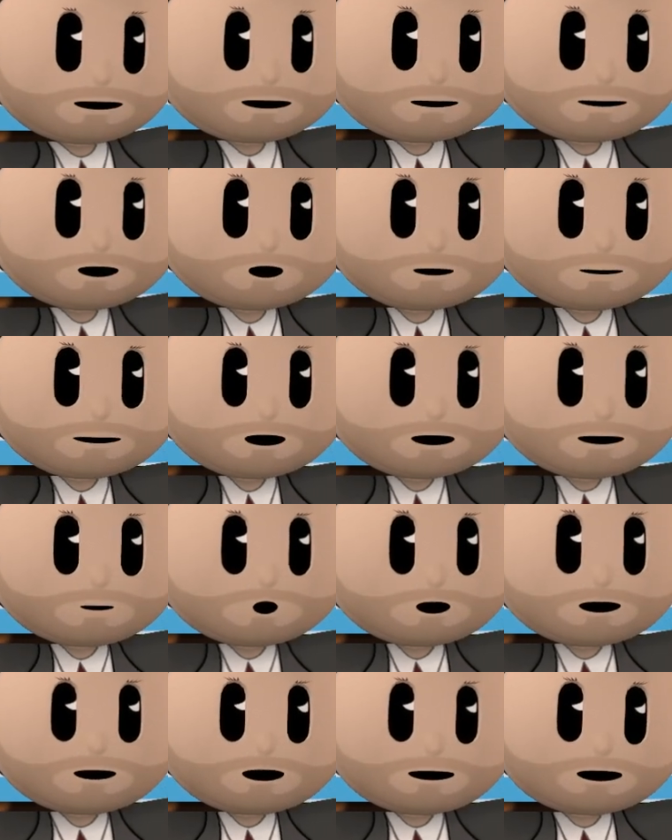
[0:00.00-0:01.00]
Because the
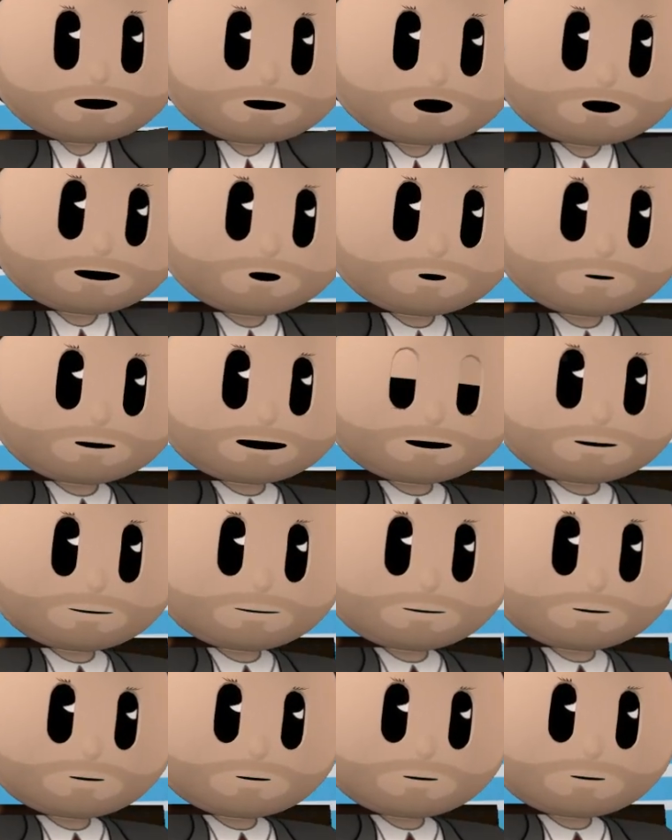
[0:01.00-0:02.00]
truth of the matter
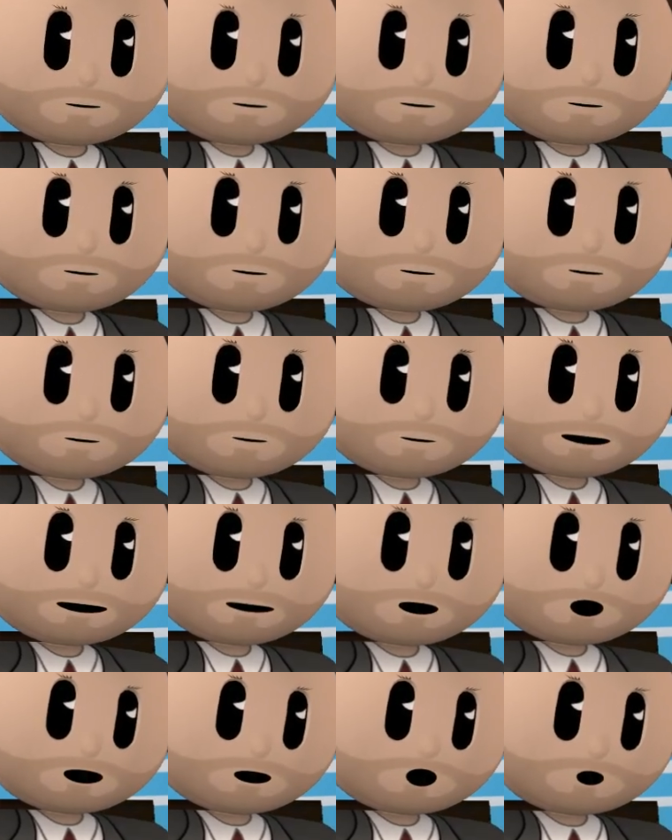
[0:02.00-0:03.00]
is,
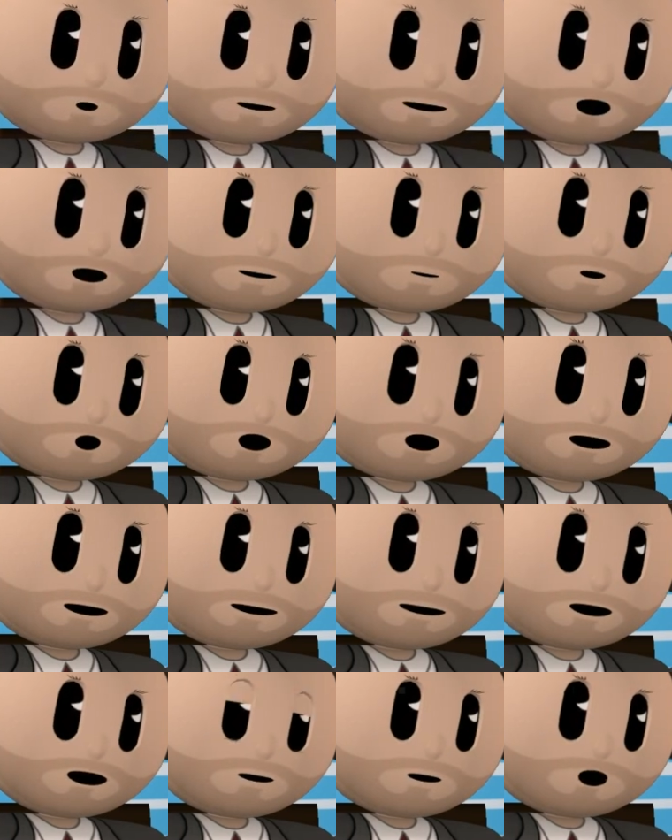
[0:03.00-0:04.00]
if we or you grew
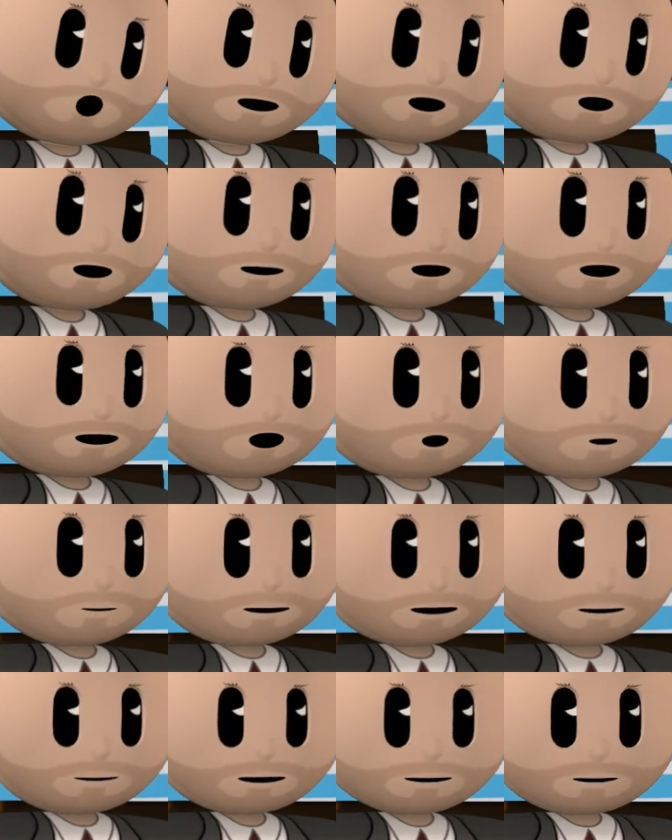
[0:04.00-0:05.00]
up in a home with a
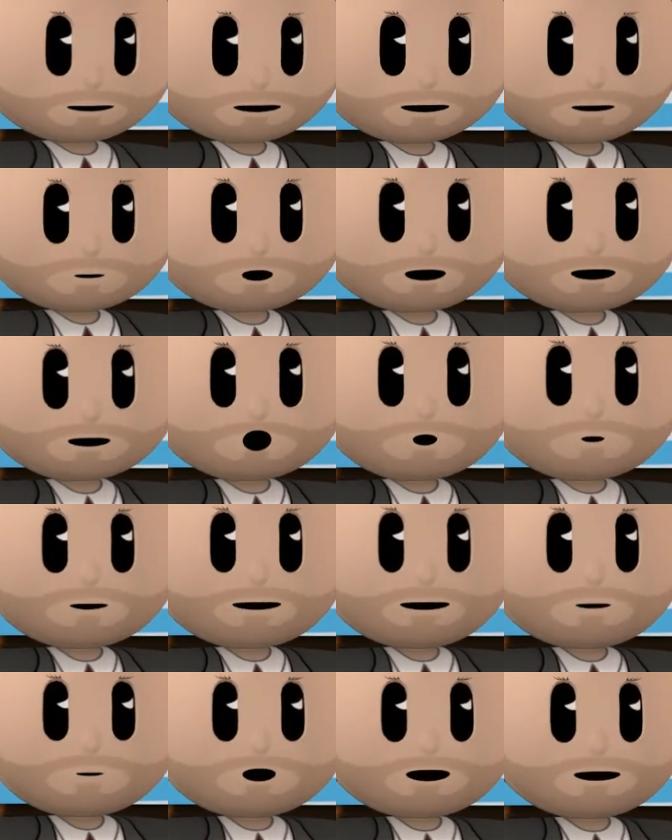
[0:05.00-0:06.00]
narcissist parent
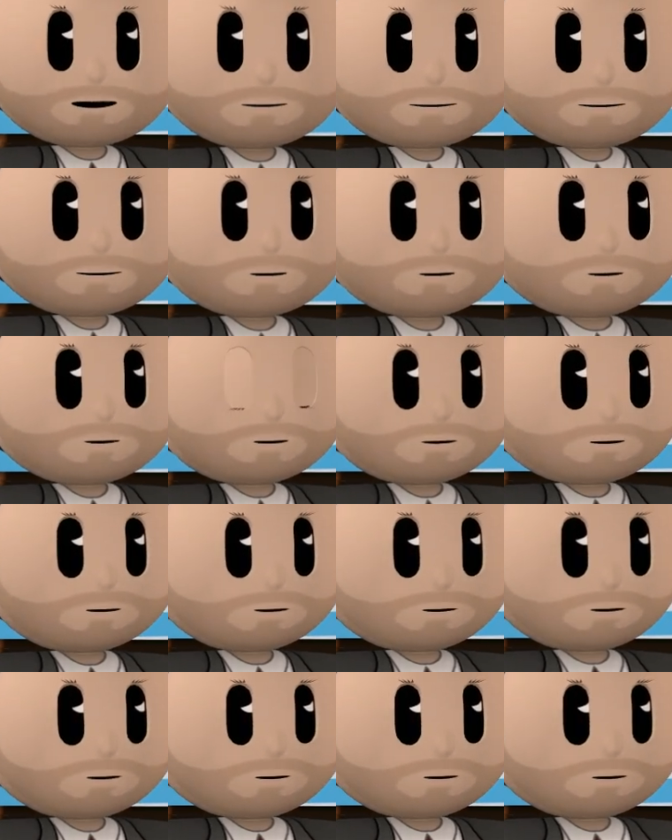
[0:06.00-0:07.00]
or parents,
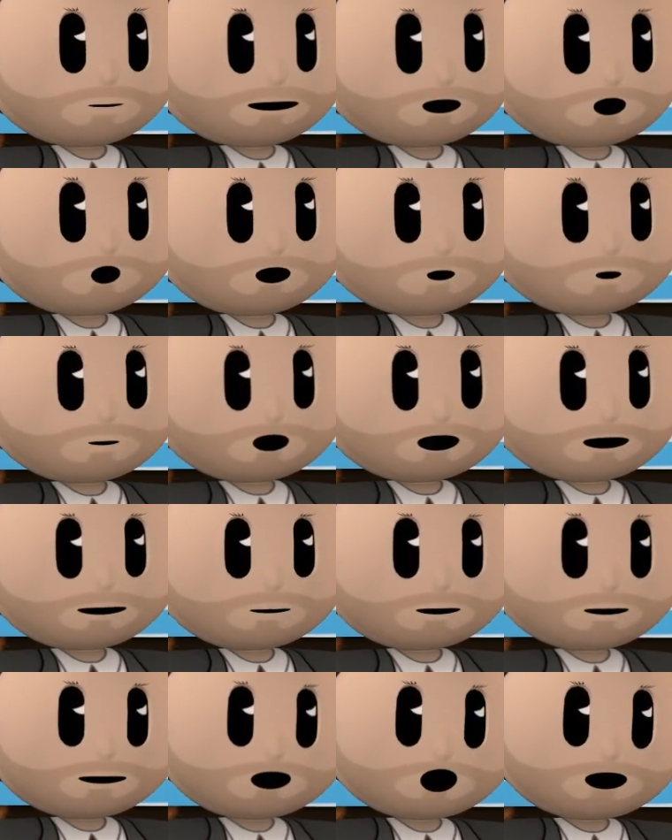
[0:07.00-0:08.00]
you were
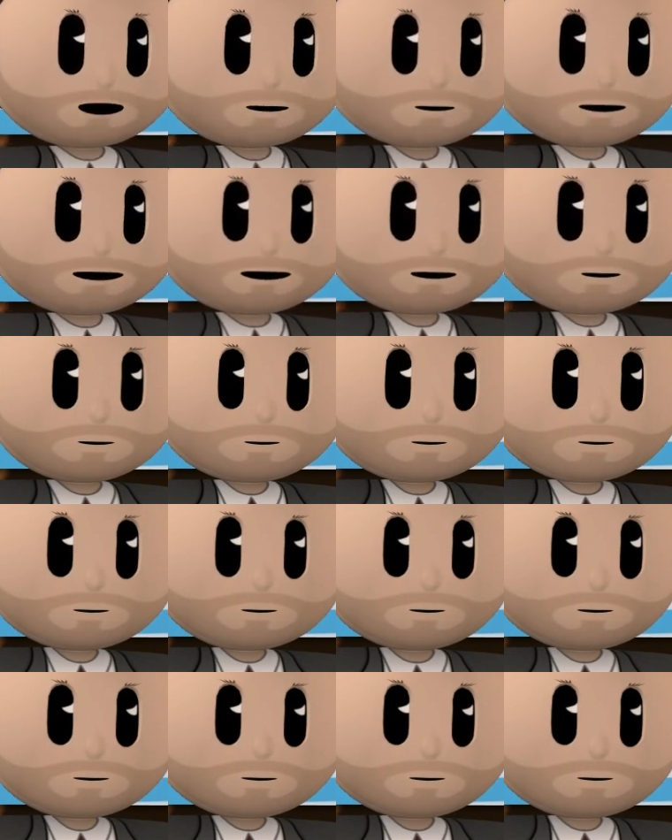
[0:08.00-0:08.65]
likely not to